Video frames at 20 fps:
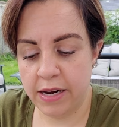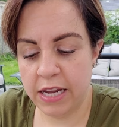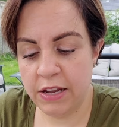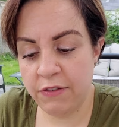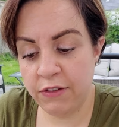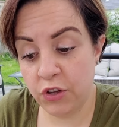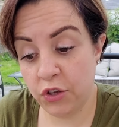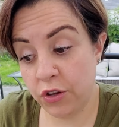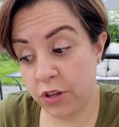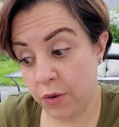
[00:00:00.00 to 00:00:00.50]

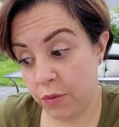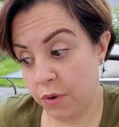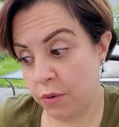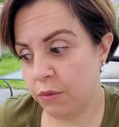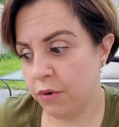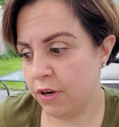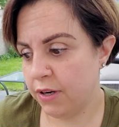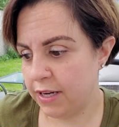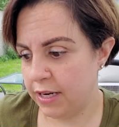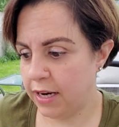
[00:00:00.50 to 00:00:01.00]
Even though they were
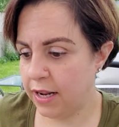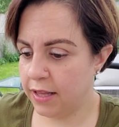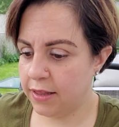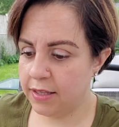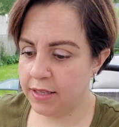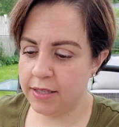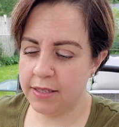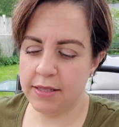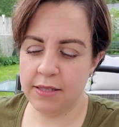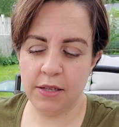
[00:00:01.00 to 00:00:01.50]
working on
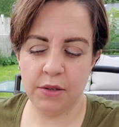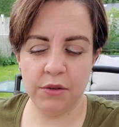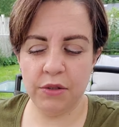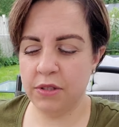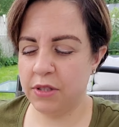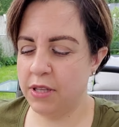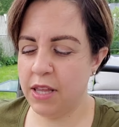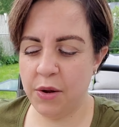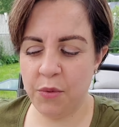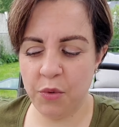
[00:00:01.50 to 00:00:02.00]
this,
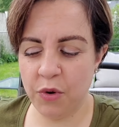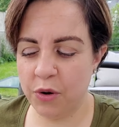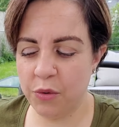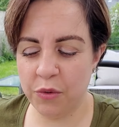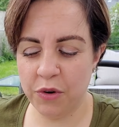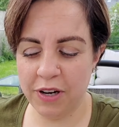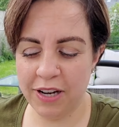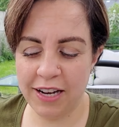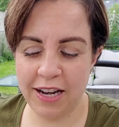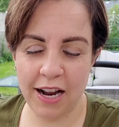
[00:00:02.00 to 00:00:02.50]
they weren't
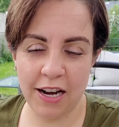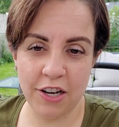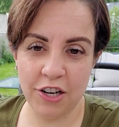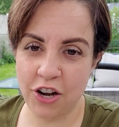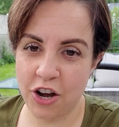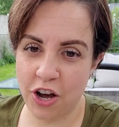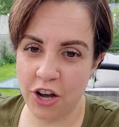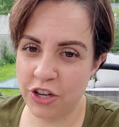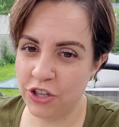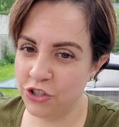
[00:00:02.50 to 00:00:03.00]
working on it
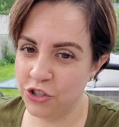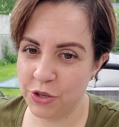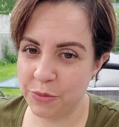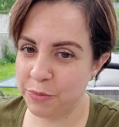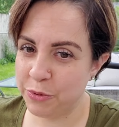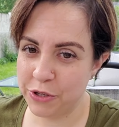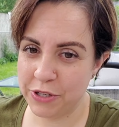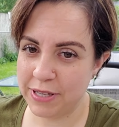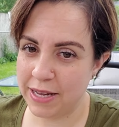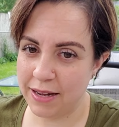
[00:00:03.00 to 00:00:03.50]

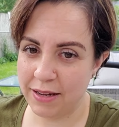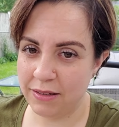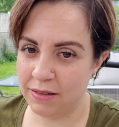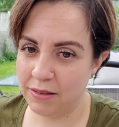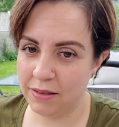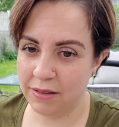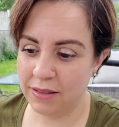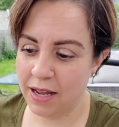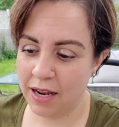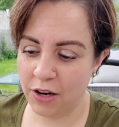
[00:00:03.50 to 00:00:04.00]
100%,
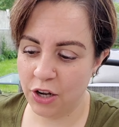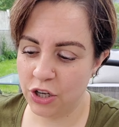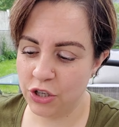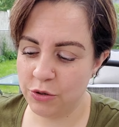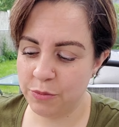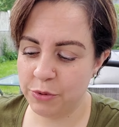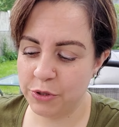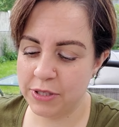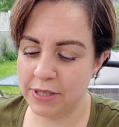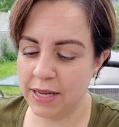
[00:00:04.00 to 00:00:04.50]
not
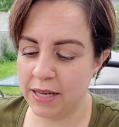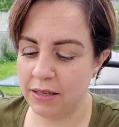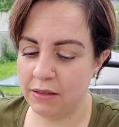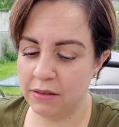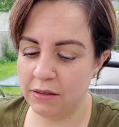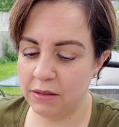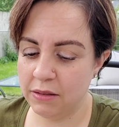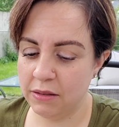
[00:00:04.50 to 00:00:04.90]
100%.